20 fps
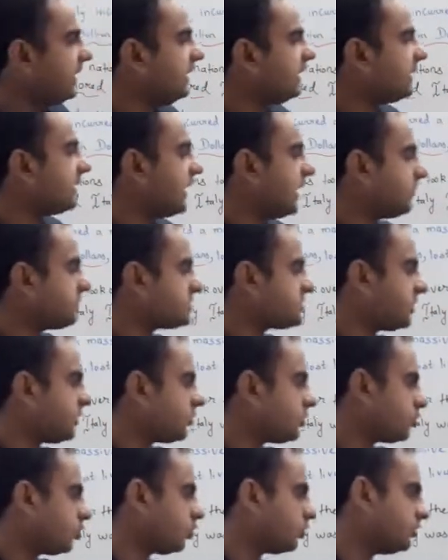He captured
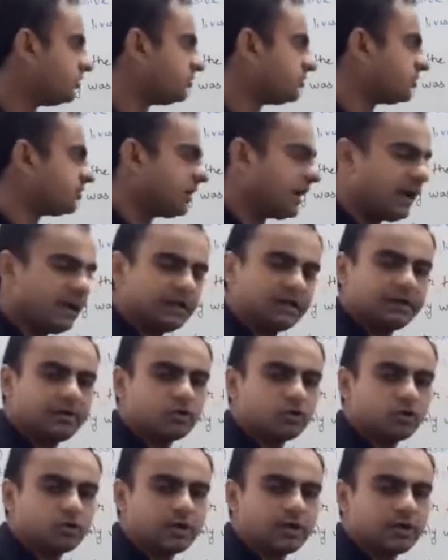Rhode
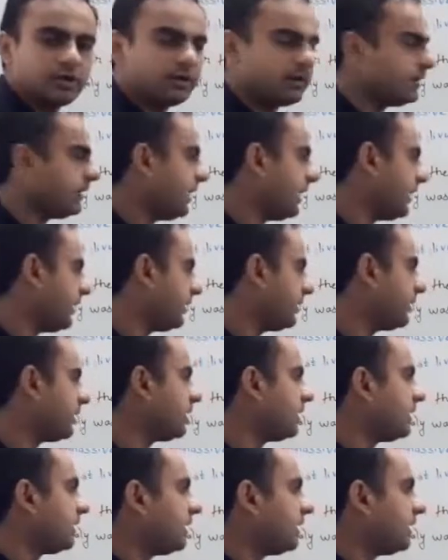Island and